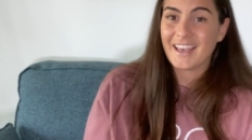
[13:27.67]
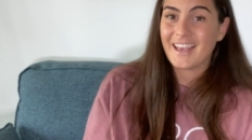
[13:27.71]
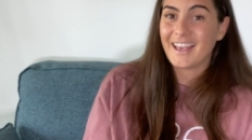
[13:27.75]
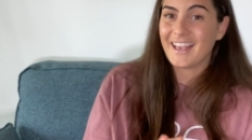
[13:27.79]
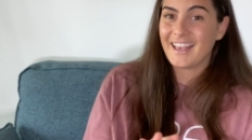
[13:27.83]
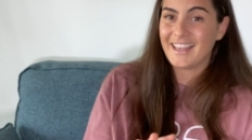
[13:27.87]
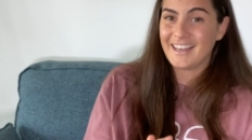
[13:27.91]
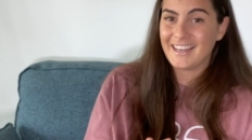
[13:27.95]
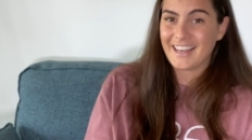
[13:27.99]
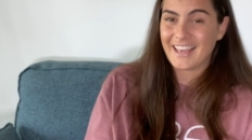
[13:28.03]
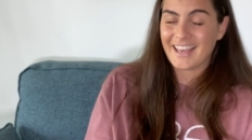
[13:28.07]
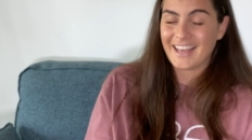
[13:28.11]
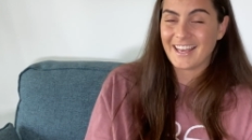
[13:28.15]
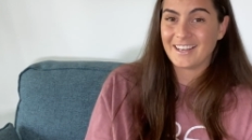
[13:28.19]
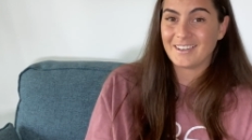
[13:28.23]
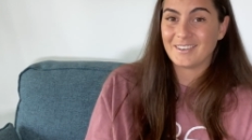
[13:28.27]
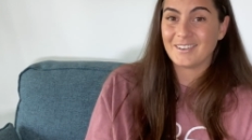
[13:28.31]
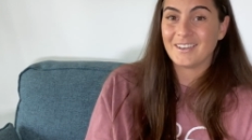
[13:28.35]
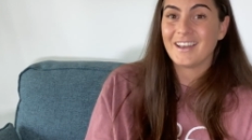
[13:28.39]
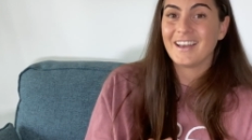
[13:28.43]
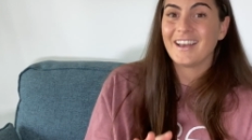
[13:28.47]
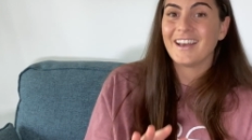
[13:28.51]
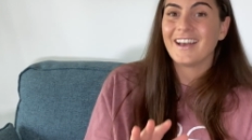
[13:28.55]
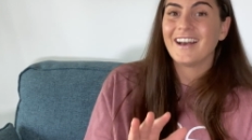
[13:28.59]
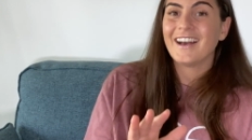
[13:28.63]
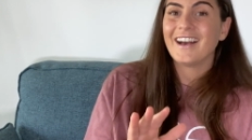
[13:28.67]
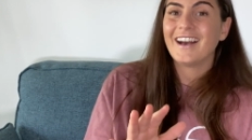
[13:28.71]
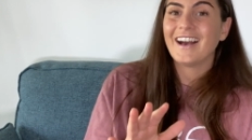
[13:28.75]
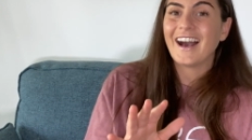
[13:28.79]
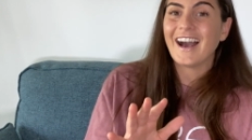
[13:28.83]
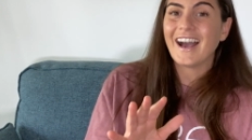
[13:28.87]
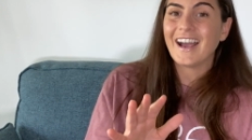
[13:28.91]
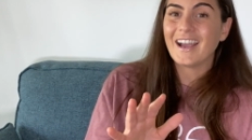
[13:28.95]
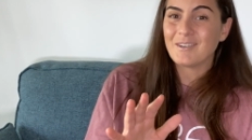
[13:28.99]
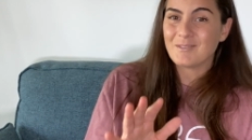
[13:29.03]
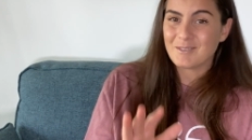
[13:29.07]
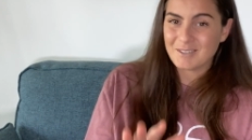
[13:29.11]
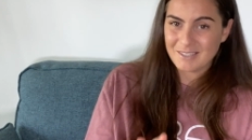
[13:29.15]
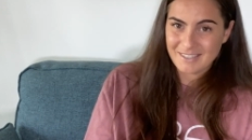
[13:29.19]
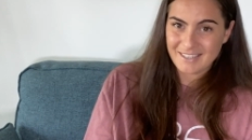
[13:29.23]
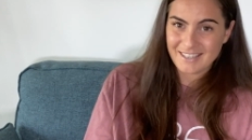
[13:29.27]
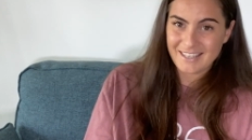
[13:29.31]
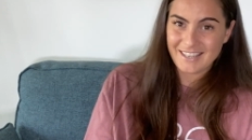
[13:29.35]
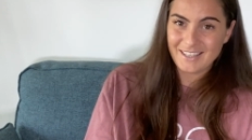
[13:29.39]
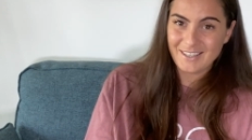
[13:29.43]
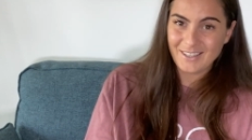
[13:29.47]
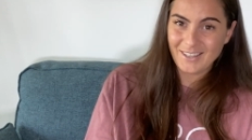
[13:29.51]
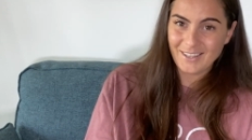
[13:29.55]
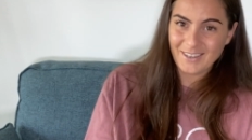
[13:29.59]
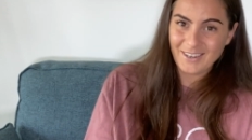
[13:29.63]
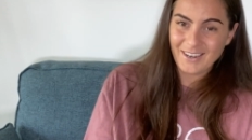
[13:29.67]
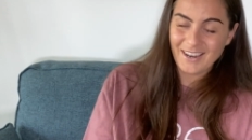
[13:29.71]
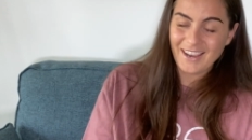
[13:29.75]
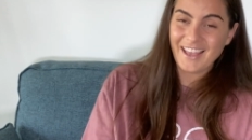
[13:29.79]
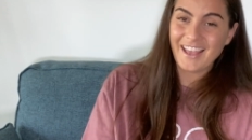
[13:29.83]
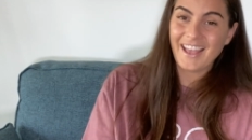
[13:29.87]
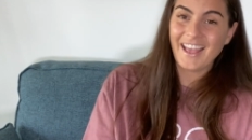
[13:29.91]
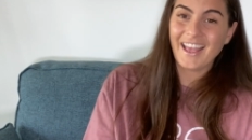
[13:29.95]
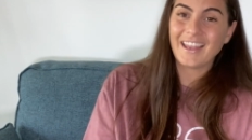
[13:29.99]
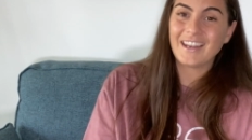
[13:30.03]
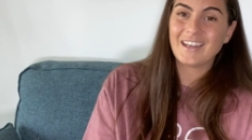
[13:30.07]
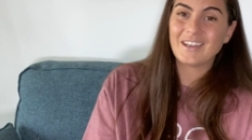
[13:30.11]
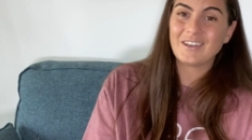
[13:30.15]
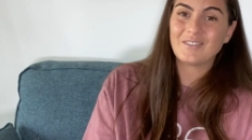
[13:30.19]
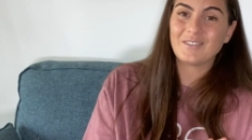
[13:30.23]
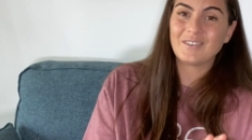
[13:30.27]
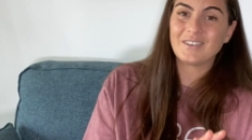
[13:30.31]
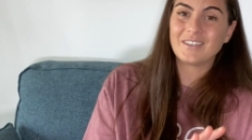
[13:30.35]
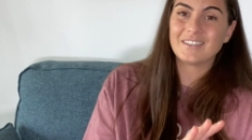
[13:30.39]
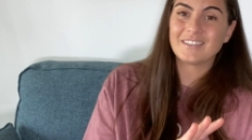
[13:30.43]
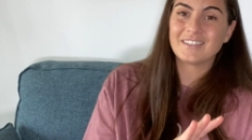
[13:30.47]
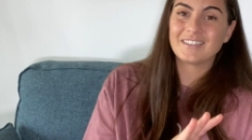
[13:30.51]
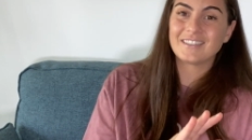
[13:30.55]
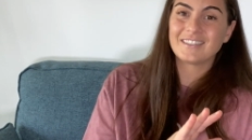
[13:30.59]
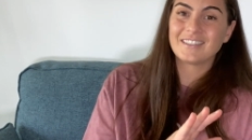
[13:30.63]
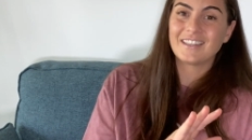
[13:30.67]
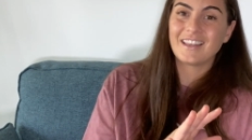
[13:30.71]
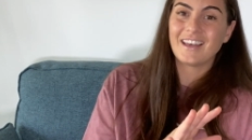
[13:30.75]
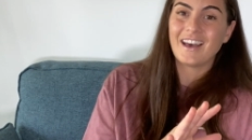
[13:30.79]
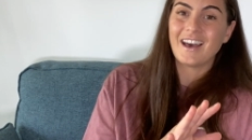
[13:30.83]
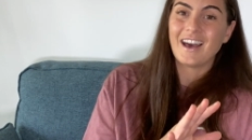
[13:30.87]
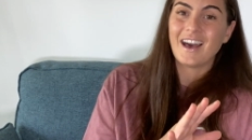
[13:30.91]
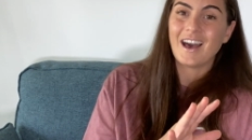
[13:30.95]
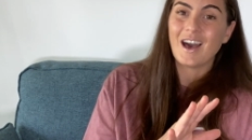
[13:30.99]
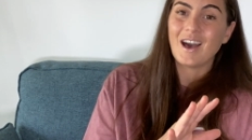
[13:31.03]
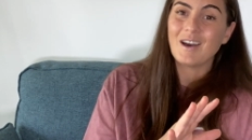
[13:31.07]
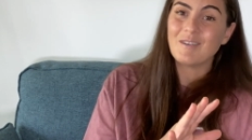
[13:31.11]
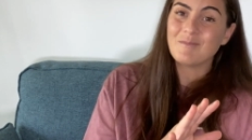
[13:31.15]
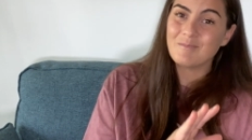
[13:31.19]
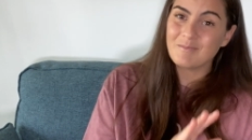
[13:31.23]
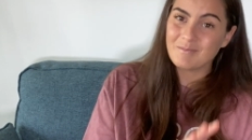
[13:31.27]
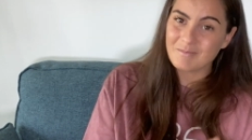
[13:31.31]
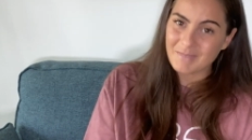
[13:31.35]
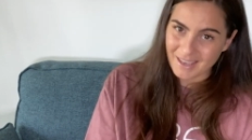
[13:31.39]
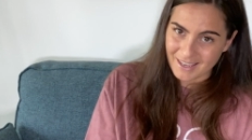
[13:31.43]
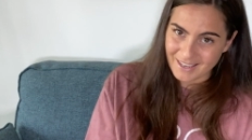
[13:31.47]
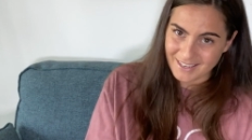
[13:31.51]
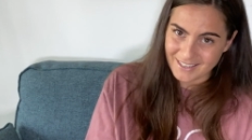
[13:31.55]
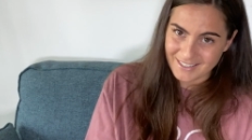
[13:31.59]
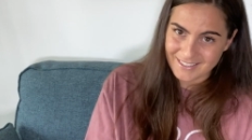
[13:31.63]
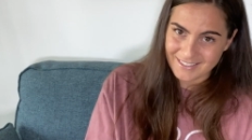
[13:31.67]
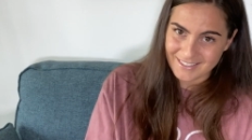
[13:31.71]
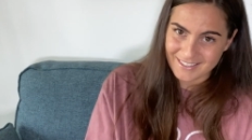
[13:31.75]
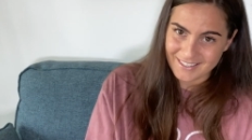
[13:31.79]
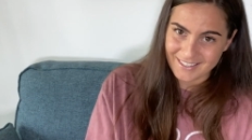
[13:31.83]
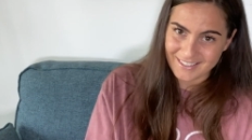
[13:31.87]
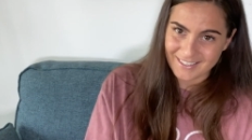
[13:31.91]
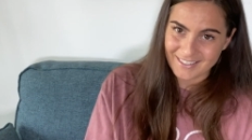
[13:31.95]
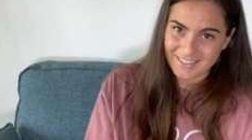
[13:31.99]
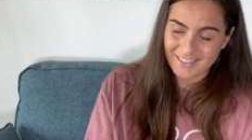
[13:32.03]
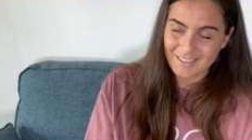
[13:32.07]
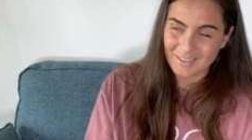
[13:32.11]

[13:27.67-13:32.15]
Anyhow, I was a healer and it was amazing.